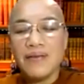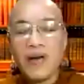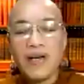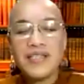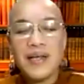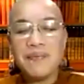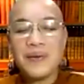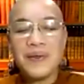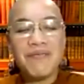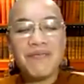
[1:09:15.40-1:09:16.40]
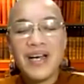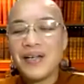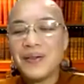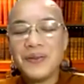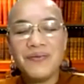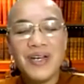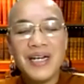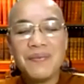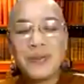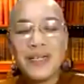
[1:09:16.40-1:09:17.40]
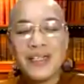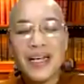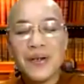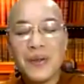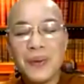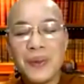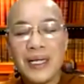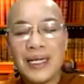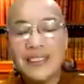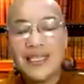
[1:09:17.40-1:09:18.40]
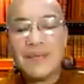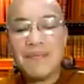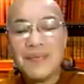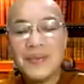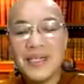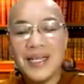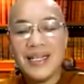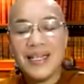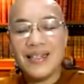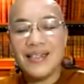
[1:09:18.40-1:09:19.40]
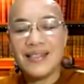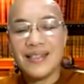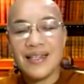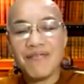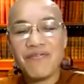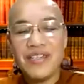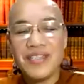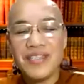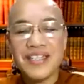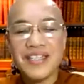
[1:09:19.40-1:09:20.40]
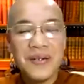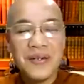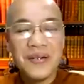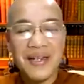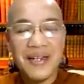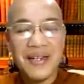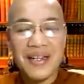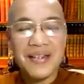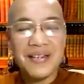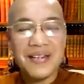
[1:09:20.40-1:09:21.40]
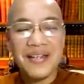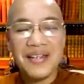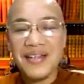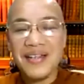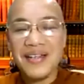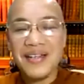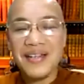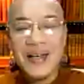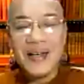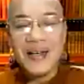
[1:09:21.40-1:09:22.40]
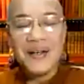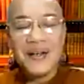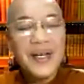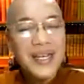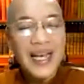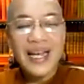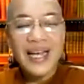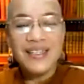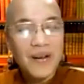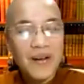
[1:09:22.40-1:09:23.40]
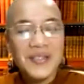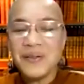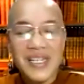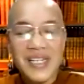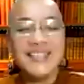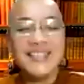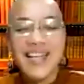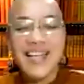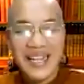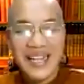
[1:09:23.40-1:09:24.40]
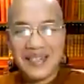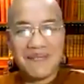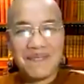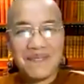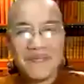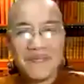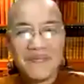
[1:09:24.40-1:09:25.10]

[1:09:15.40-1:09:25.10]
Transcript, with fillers: for example, if I go to Venerable Tathaaloka temples in uh, San Francisco in the in the USA, we can also chant together.